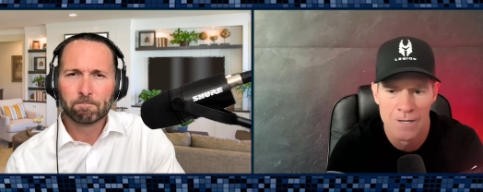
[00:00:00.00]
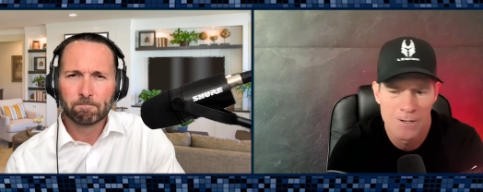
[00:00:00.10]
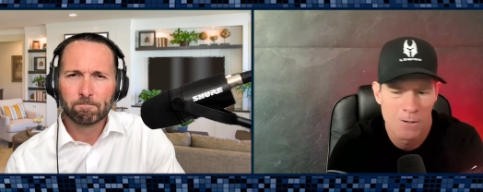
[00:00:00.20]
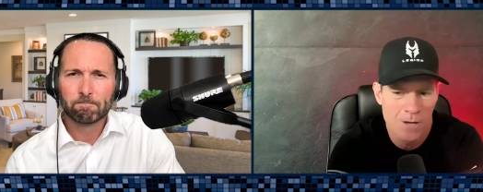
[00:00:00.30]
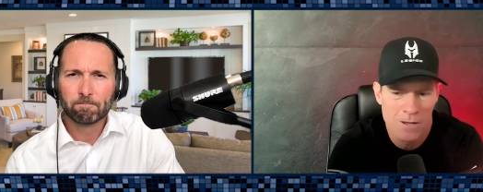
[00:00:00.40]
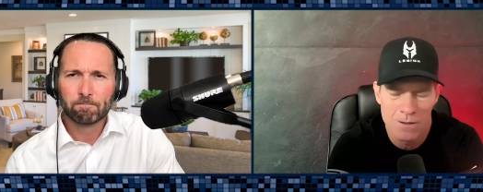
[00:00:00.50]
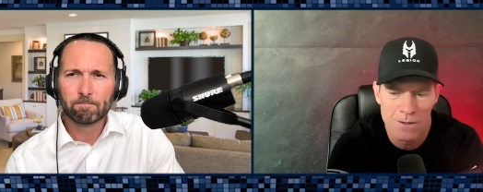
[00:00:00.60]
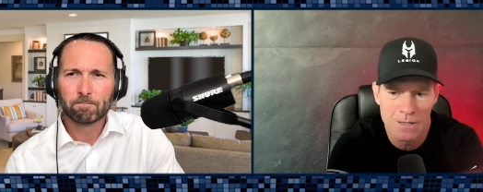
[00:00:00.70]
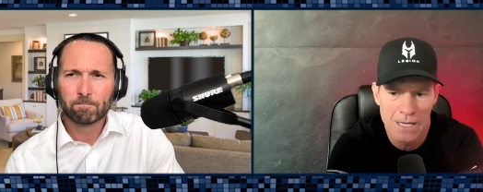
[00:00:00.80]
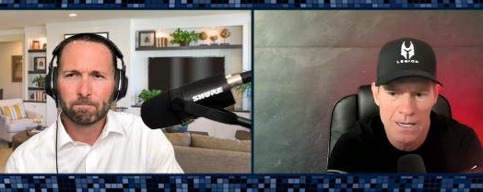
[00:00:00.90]
Speaker 1: You know. Other
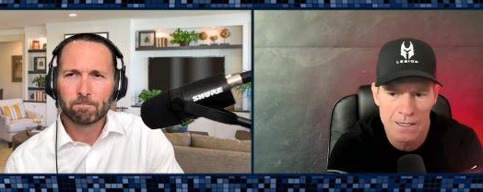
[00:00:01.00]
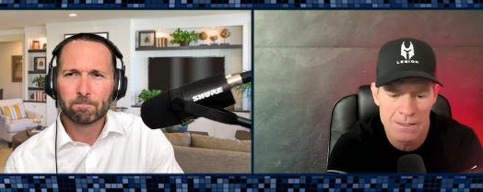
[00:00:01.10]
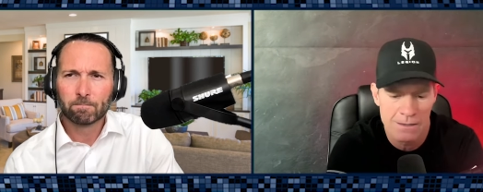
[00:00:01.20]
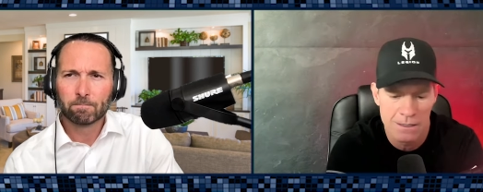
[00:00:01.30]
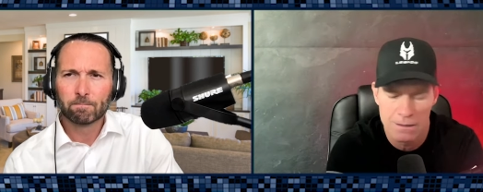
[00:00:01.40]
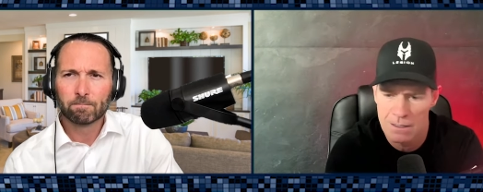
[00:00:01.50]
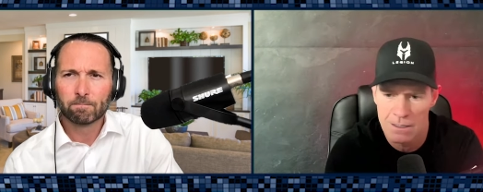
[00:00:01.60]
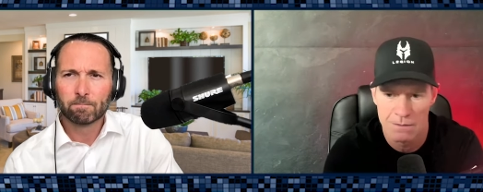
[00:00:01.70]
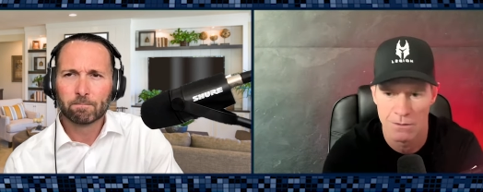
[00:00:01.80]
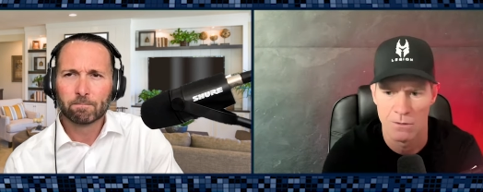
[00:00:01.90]
than that, it's
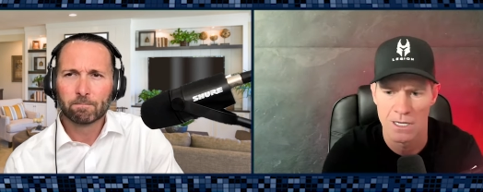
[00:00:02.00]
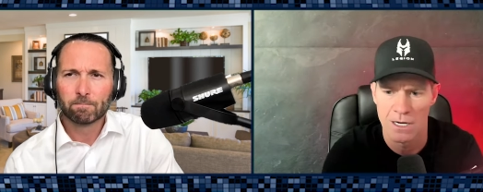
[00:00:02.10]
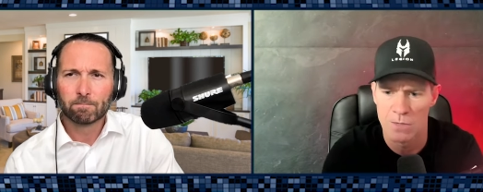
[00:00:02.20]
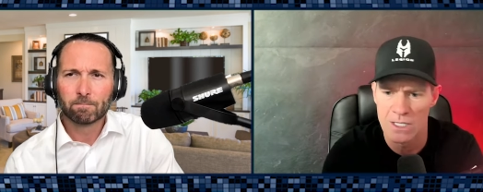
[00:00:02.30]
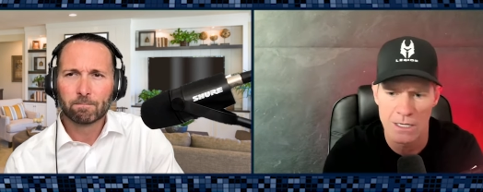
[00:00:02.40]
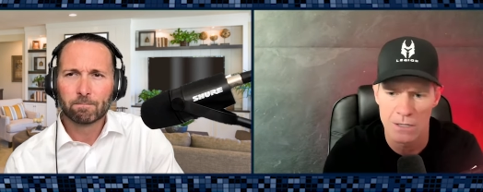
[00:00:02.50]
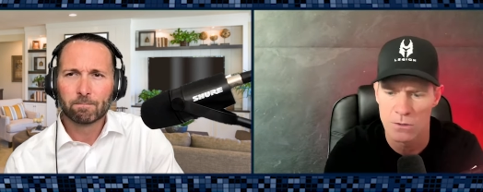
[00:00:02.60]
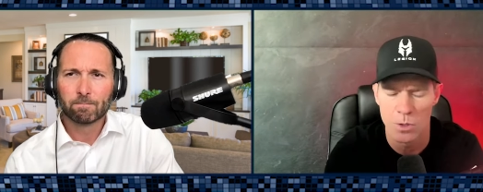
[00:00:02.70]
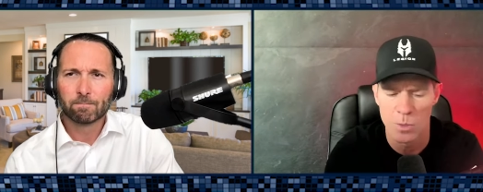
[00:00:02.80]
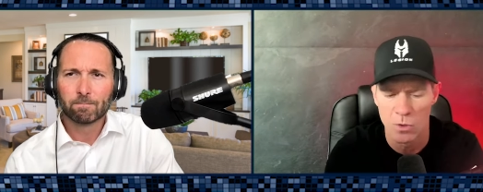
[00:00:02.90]
you know, can I reschedule
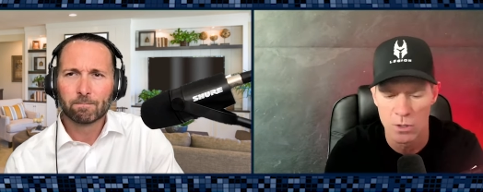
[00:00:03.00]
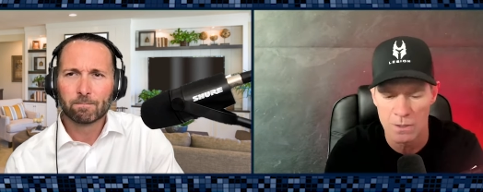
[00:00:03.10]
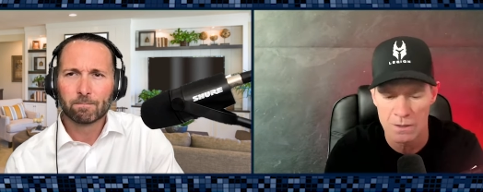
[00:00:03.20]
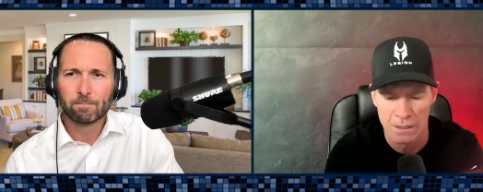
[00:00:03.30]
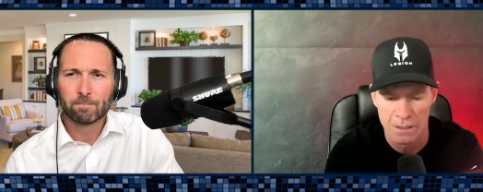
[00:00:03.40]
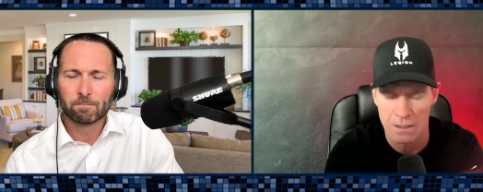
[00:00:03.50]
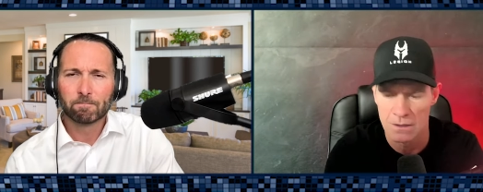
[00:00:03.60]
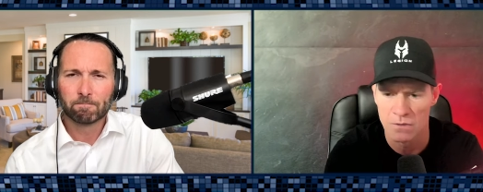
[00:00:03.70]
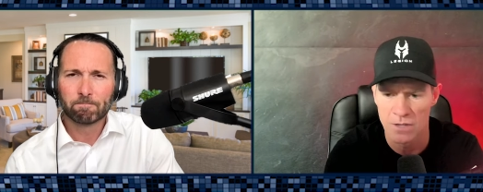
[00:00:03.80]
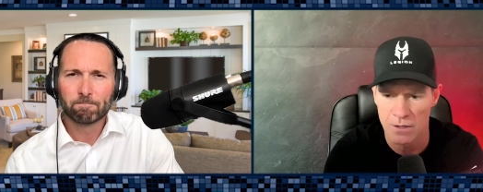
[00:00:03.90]
you an appointment? Can
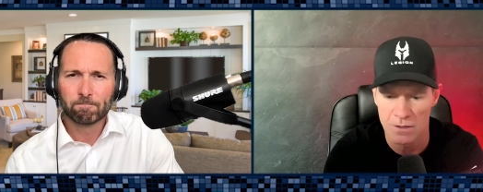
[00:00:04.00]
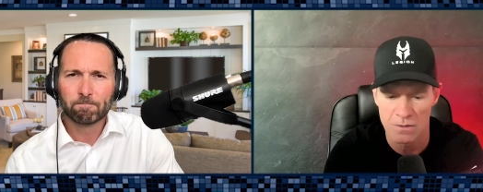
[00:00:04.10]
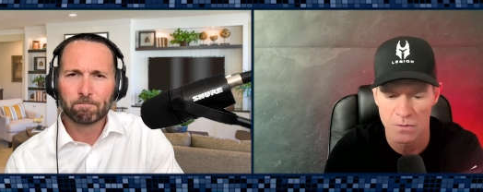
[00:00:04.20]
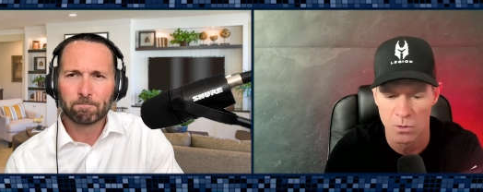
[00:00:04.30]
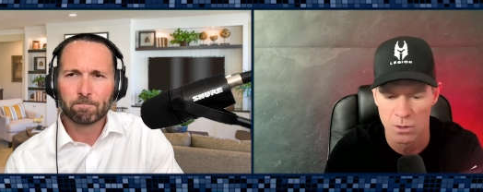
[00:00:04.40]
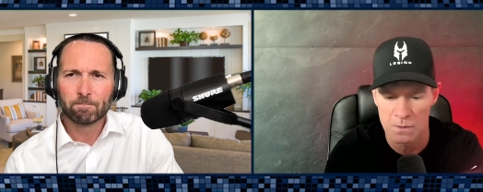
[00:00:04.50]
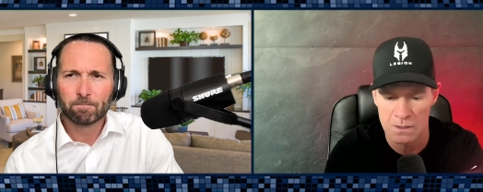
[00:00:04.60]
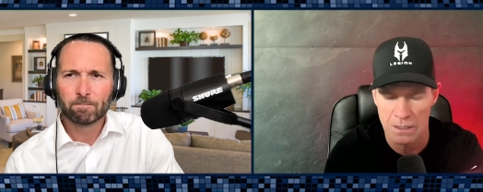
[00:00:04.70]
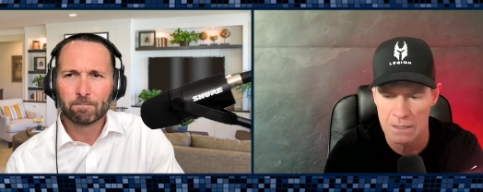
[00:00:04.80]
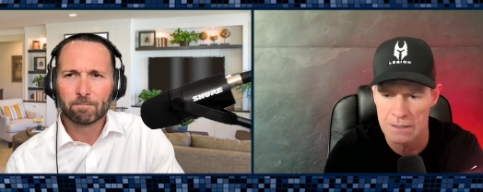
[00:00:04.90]
you fill out these forms?
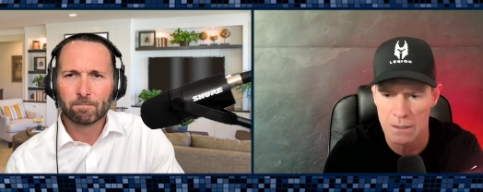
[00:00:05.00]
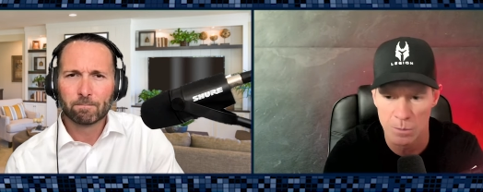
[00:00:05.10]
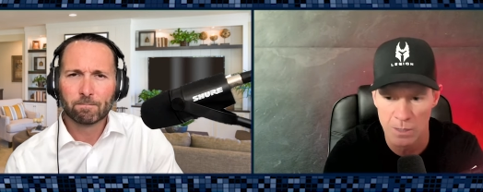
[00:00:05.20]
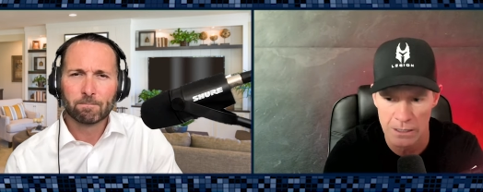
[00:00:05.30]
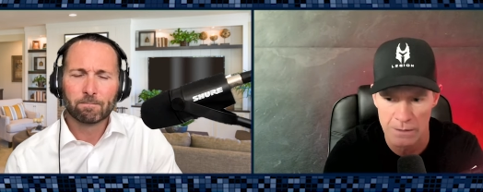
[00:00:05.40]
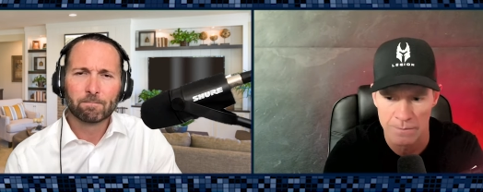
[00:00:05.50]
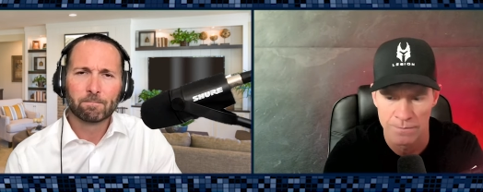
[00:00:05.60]
Can I take your money?